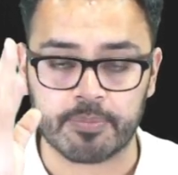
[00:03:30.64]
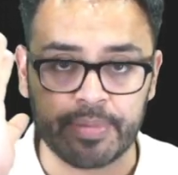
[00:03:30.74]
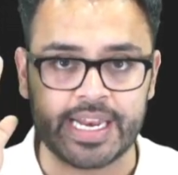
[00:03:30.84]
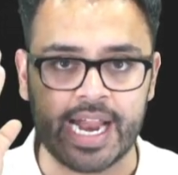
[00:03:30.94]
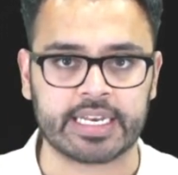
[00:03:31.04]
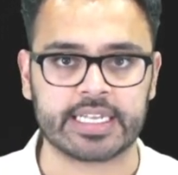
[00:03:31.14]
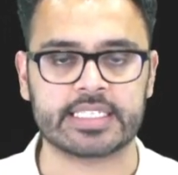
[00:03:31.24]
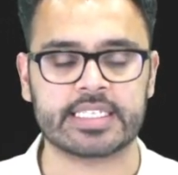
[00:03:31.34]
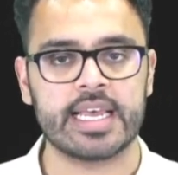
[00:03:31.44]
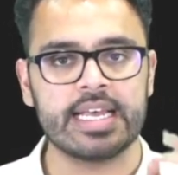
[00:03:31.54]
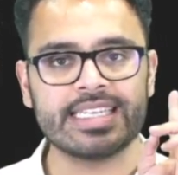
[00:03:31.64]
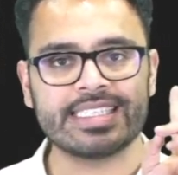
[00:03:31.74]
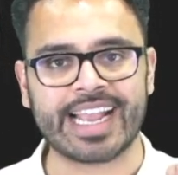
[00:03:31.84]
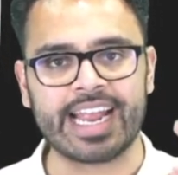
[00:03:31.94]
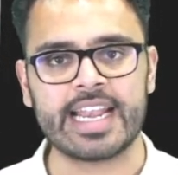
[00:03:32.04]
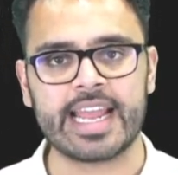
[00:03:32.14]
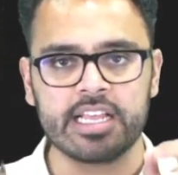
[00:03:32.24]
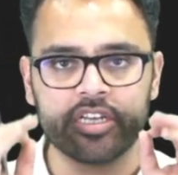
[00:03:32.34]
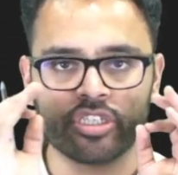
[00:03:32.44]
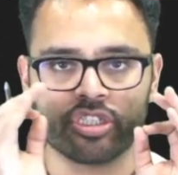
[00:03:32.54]
pediatrics. Second
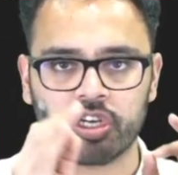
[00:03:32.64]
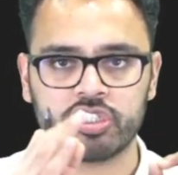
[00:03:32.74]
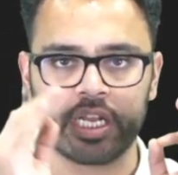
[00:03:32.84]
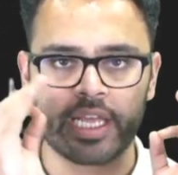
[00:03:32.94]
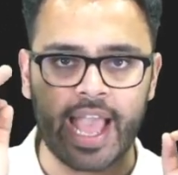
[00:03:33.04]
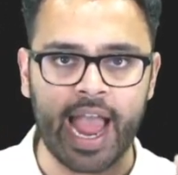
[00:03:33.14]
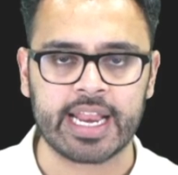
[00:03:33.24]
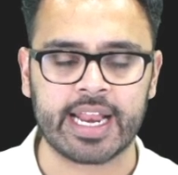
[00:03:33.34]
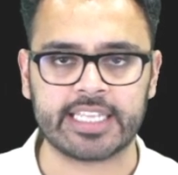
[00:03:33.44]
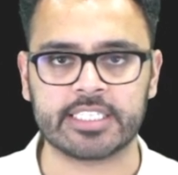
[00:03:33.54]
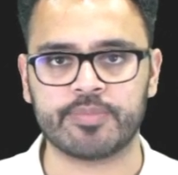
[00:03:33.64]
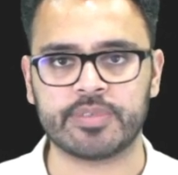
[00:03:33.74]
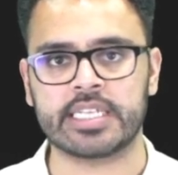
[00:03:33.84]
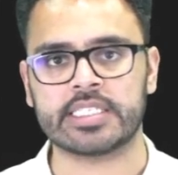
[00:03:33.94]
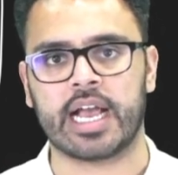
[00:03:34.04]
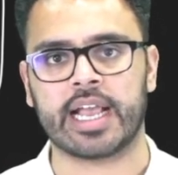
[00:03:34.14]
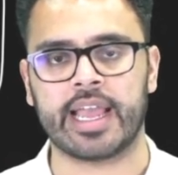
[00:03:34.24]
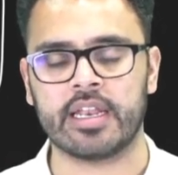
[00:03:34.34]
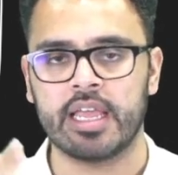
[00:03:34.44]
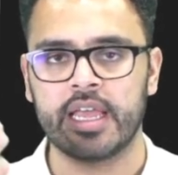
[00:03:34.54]
day, surgery and allied subjects.
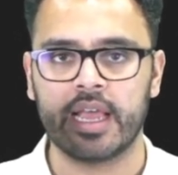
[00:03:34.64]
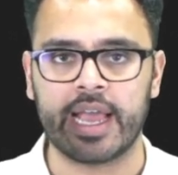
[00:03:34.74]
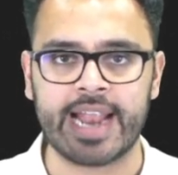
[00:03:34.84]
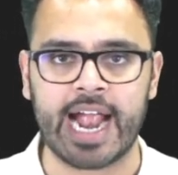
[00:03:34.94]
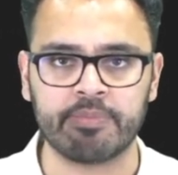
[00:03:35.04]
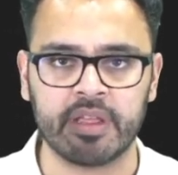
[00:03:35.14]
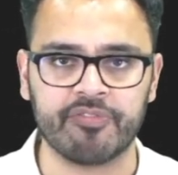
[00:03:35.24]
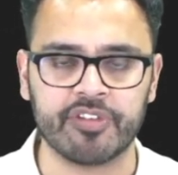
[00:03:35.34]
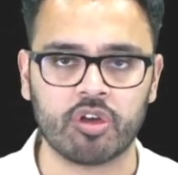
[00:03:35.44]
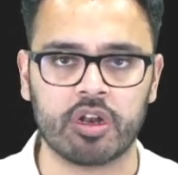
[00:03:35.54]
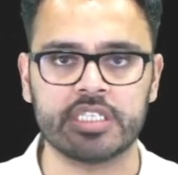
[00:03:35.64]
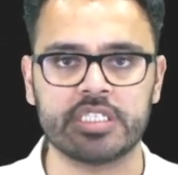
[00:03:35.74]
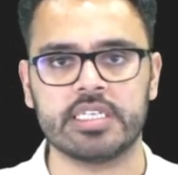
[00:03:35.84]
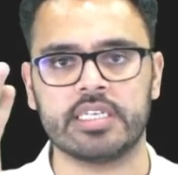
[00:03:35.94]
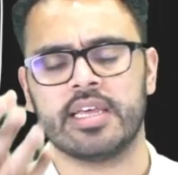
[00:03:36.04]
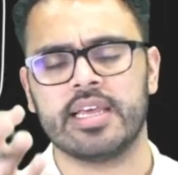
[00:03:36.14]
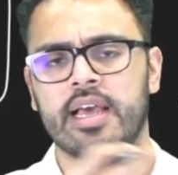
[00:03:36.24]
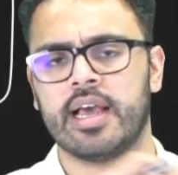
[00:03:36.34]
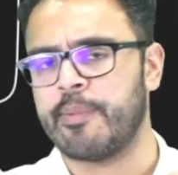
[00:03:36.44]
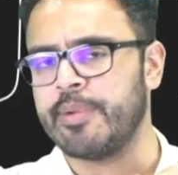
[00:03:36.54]
Again, anatomy, physiology,
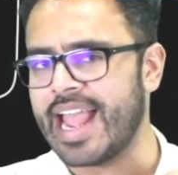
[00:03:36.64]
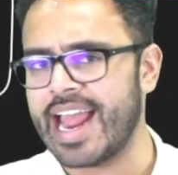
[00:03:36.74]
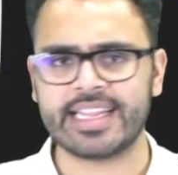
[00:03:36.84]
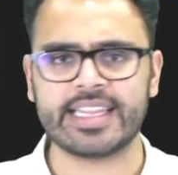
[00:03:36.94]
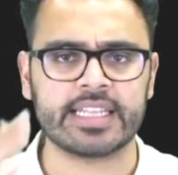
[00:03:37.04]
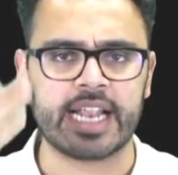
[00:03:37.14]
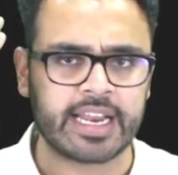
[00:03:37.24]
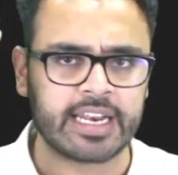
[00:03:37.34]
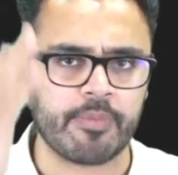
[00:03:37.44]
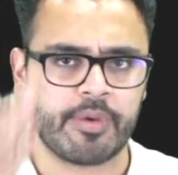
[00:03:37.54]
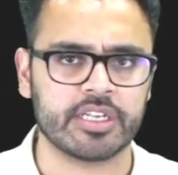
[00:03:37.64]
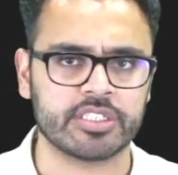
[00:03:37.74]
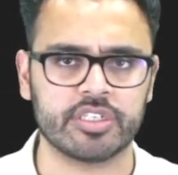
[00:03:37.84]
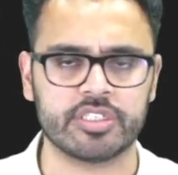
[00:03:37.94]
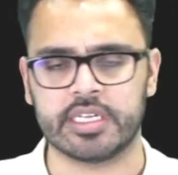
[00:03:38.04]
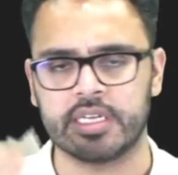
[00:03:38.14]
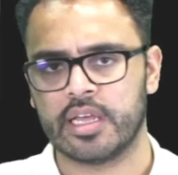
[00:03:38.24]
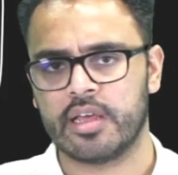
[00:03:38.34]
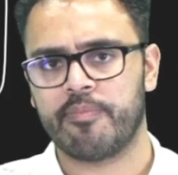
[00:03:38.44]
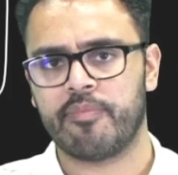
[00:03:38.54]
I mean anything that can come under surgery.
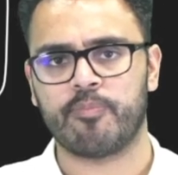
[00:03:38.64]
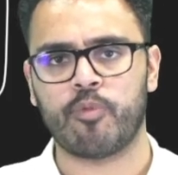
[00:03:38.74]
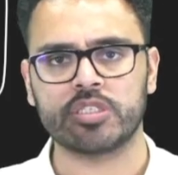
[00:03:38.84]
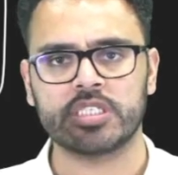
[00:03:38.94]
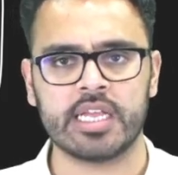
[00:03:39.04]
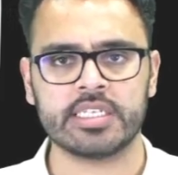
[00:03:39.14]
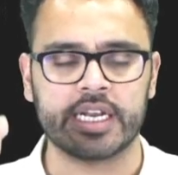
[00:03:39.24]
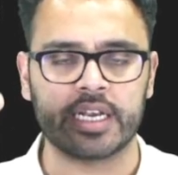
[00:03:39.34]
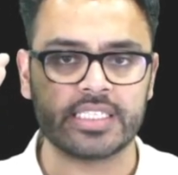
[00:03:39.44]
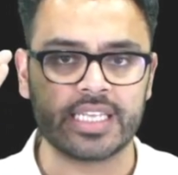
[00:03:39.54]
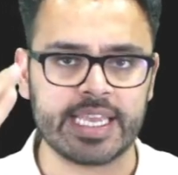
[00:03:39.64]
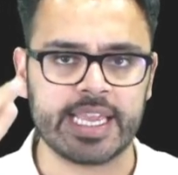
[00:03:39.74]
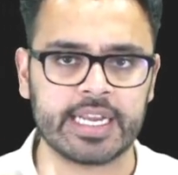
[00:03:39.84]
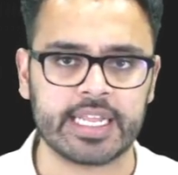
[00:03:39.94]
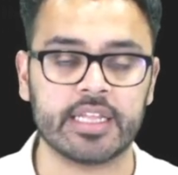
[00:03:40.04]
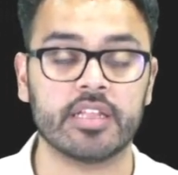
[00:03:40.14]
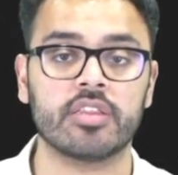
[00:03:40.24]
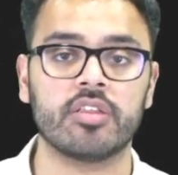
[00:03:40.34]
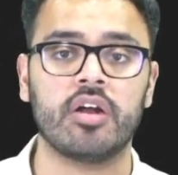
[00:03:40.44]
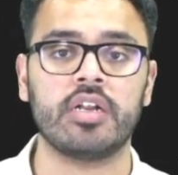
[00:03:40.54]
Post lunch, it is ENT.
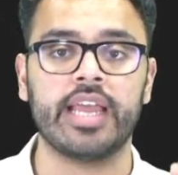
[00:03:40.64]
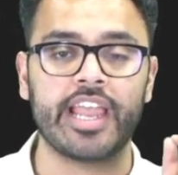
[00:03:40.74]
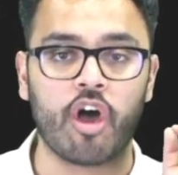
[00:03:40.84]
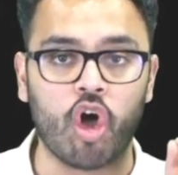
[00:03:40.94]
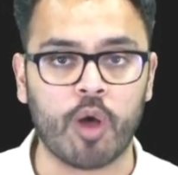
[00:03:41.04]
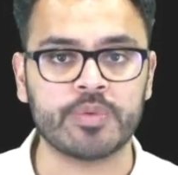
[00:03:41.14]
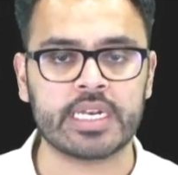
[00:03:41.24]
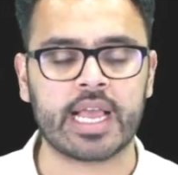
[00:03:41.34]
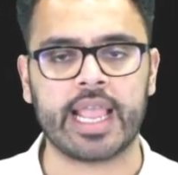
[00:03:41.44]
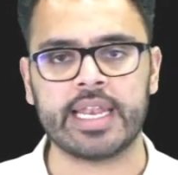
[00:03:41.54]
Third day, obs and